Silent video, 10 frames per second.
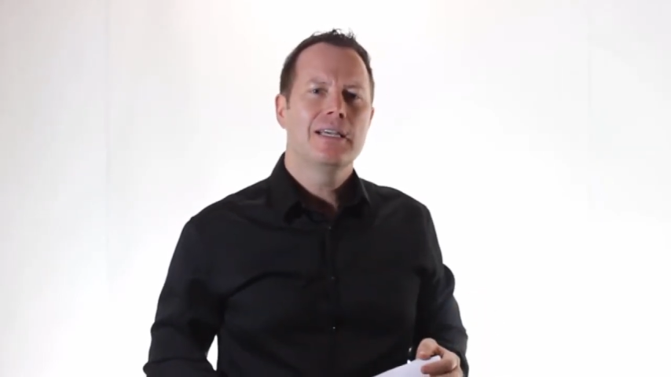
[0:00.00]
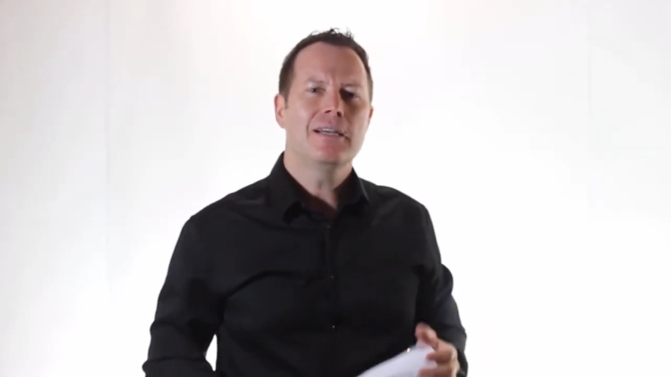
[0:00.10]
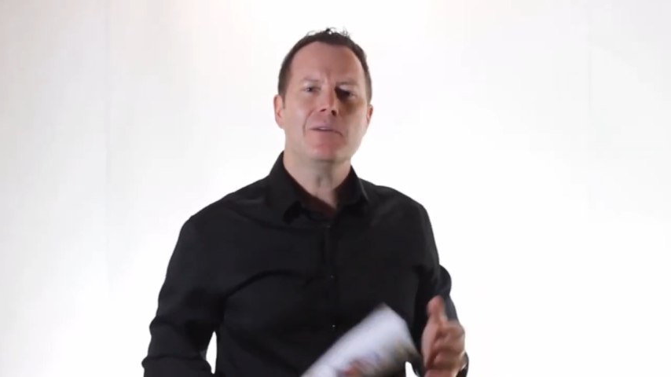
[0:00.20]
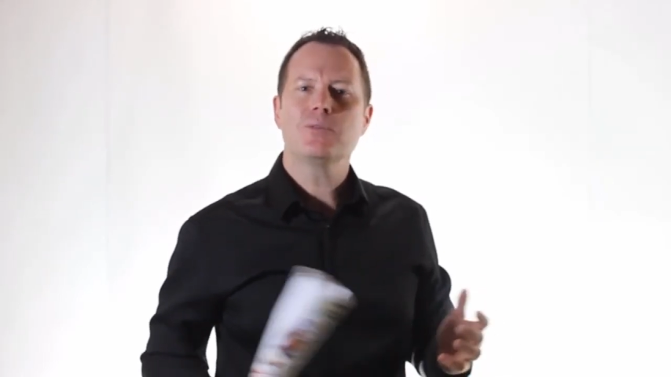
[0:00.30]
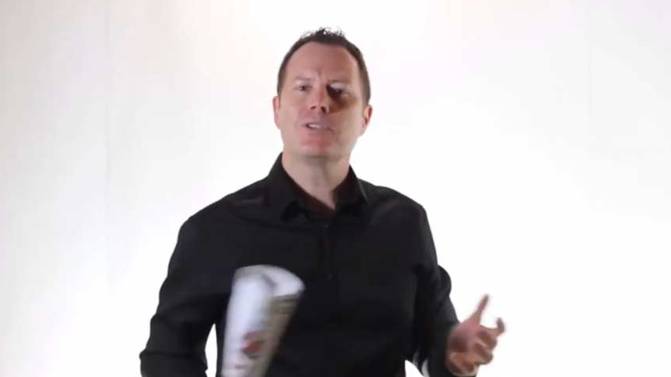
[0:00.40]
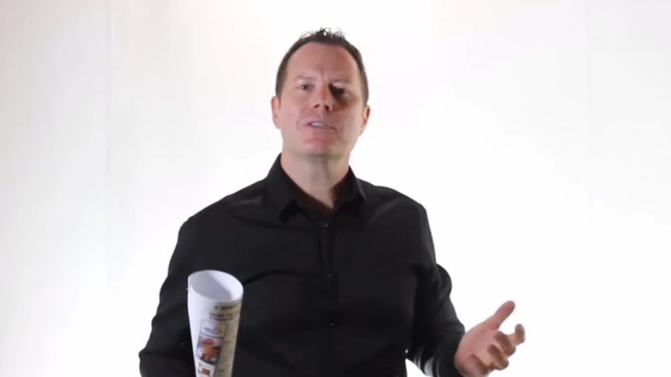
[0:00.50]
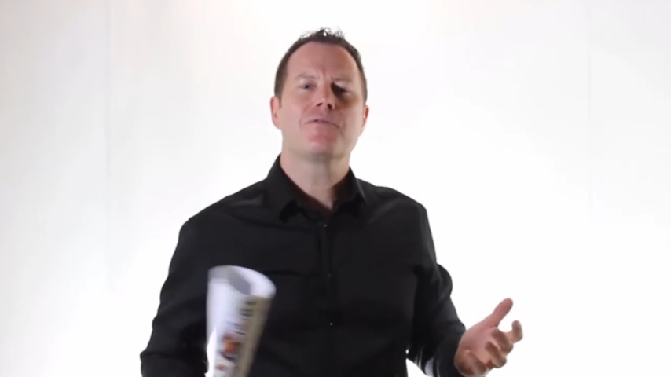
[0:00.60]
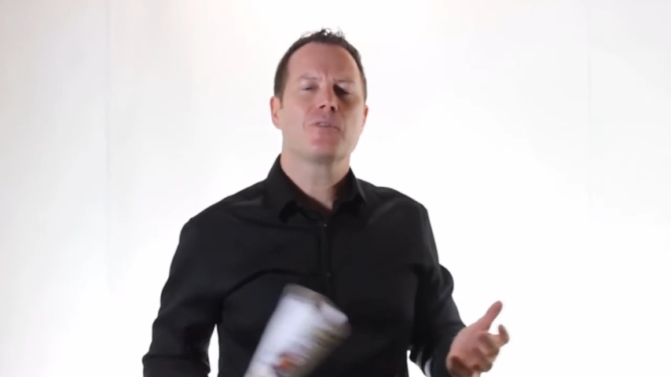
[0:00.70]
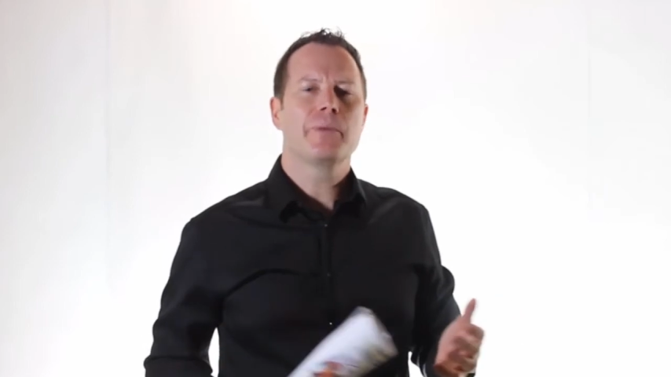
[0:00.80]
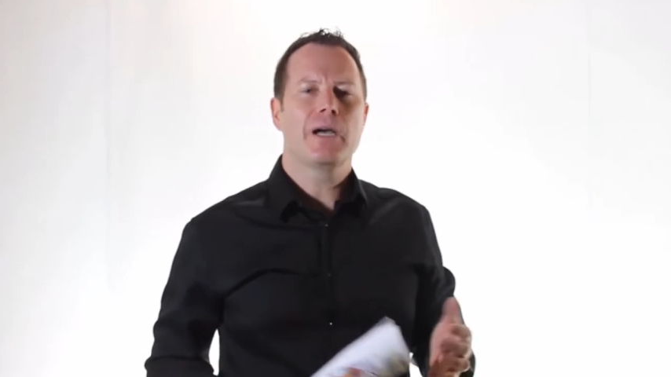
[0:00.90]
Here it was just a
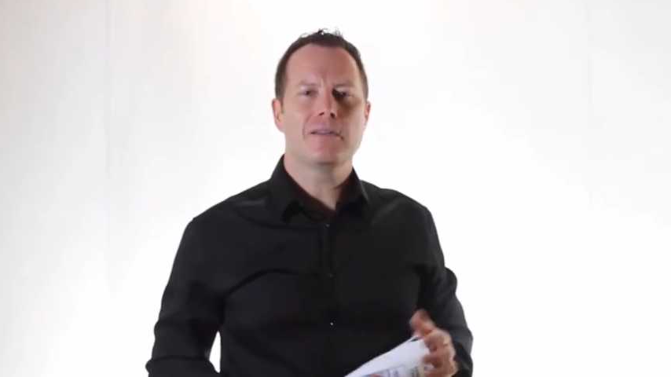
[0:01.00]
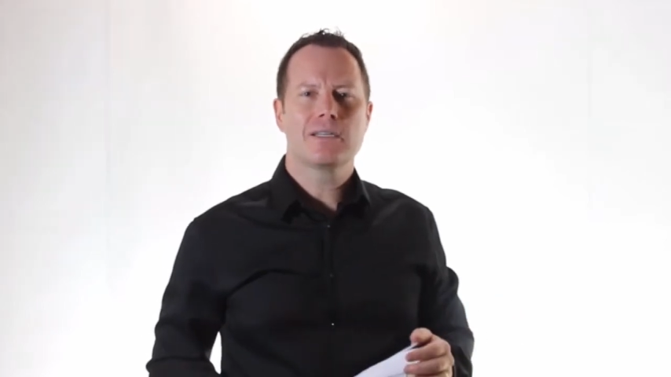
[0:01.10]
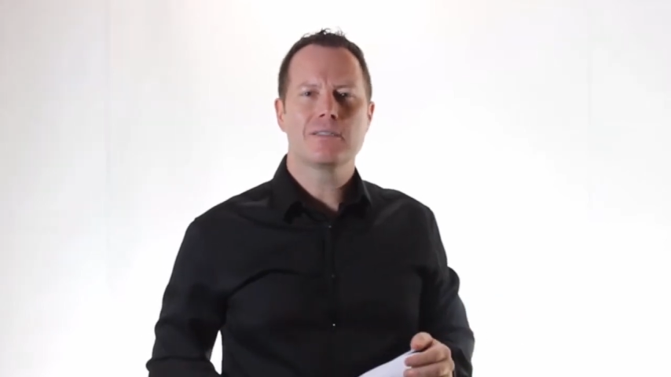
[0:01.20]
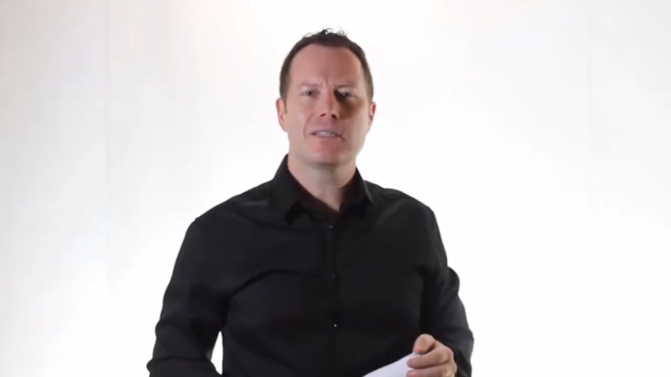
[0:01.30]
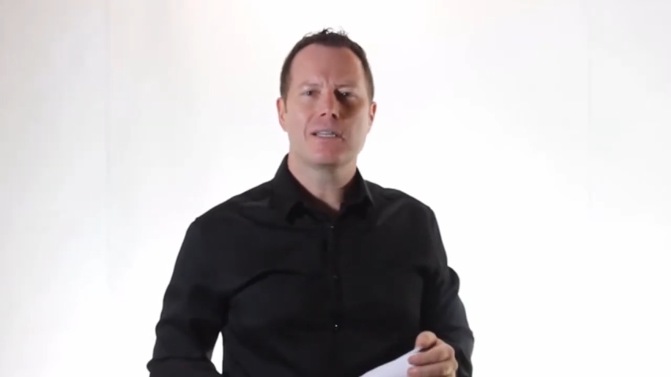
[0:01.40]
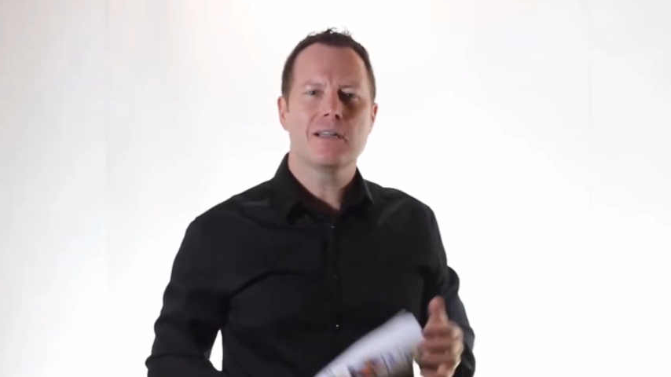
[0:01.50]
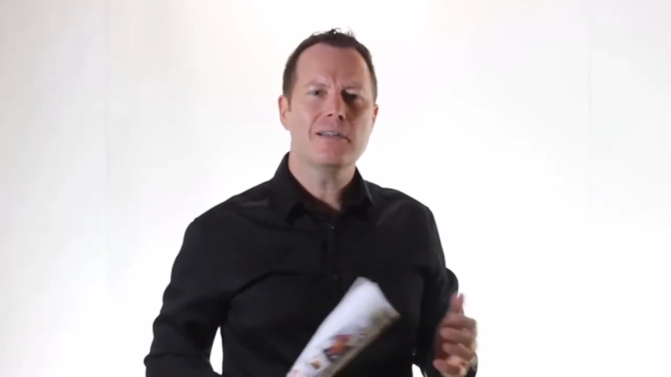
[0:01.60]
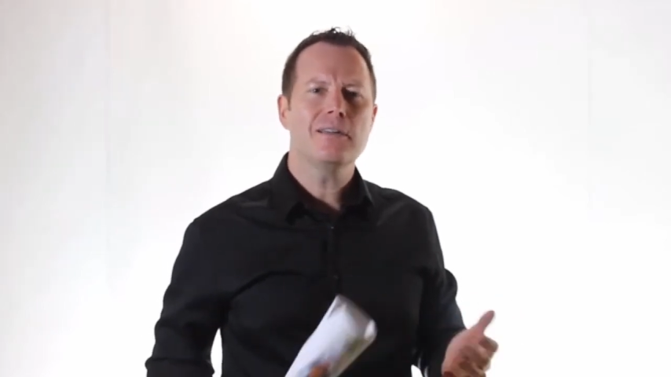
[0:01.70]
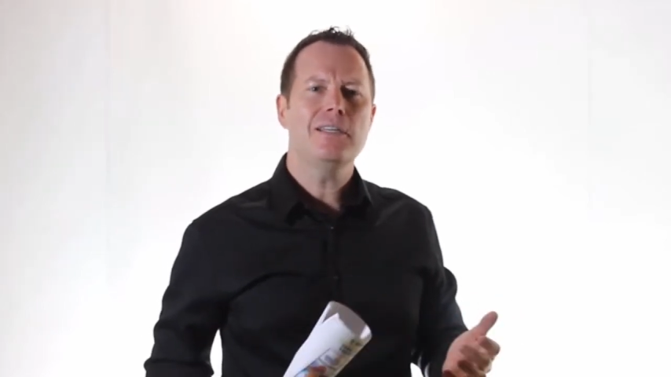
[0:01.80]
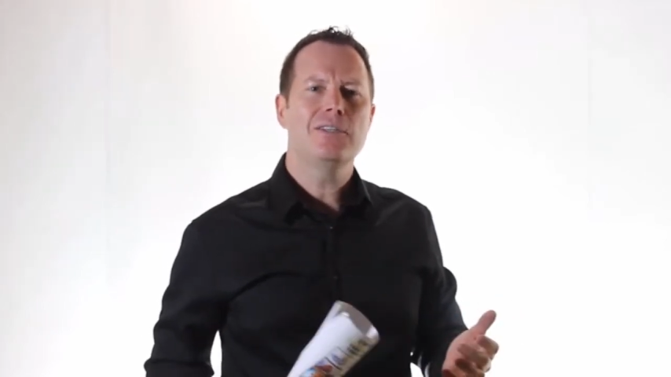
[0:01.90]
formality because they
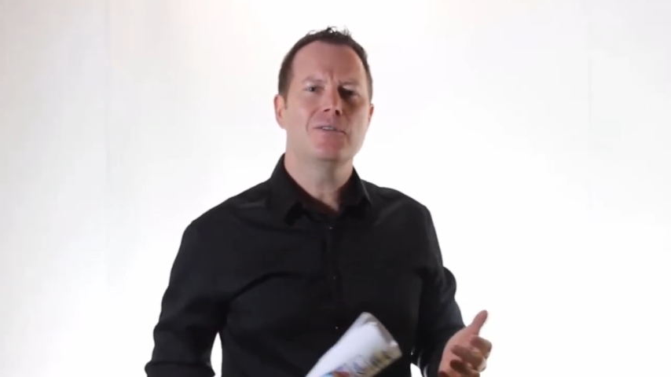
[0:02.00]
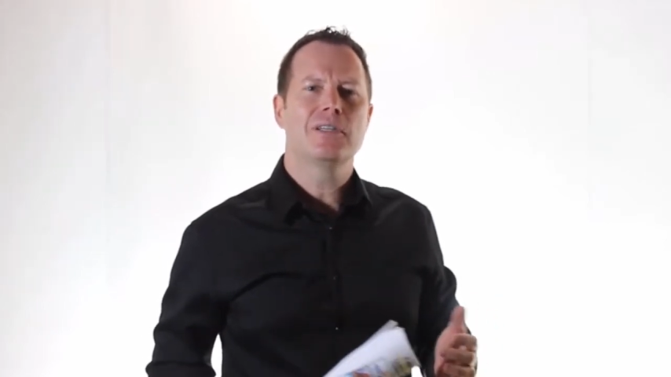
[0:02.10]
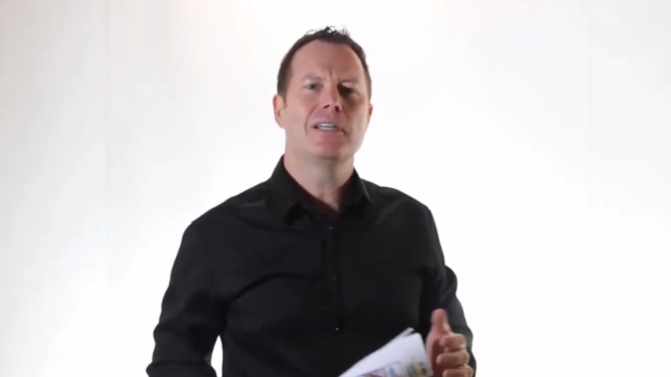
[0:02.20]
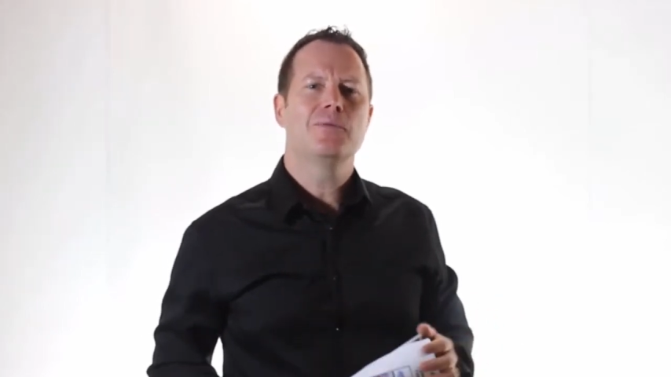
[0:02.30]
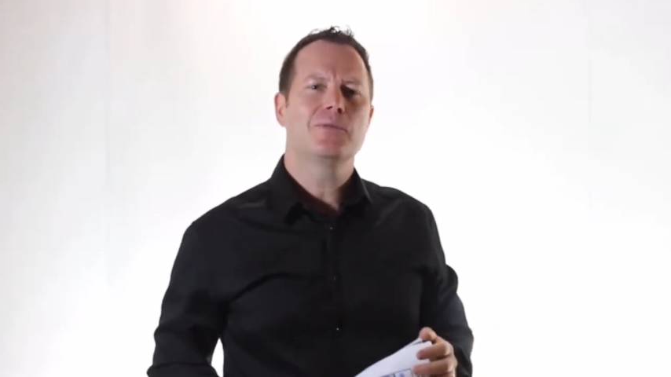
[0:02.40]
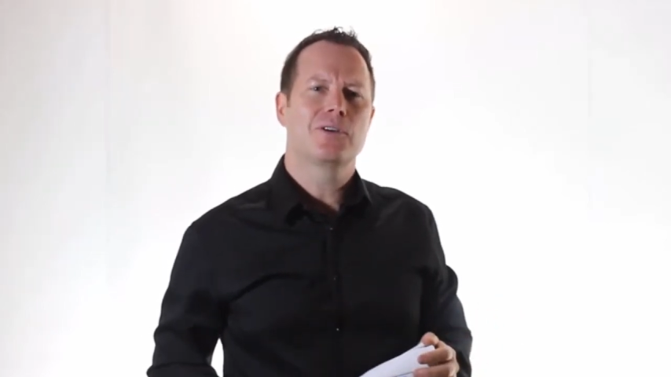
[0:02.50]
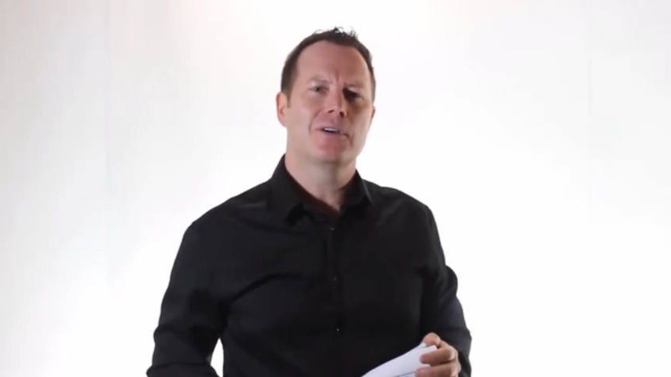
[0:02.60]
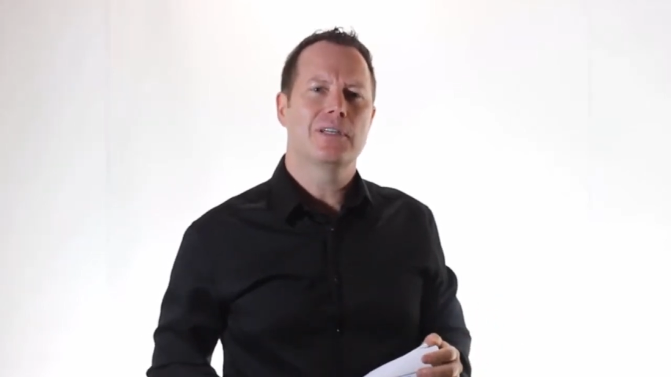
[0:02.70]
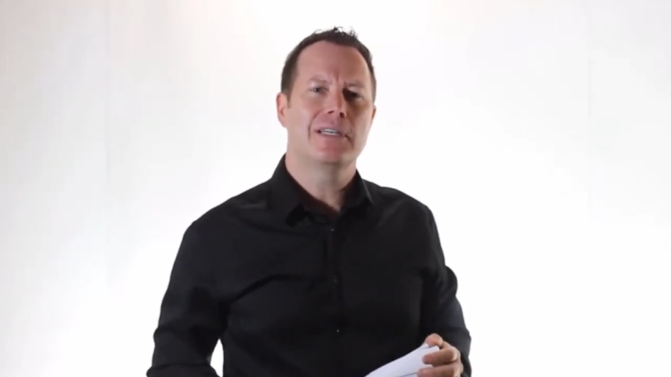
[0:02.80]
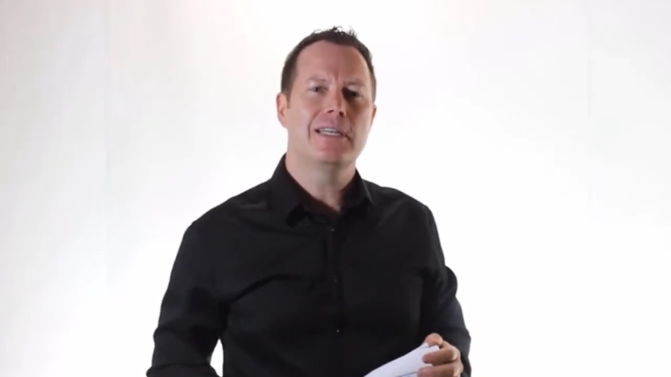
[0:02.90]
clearly knew that he was good,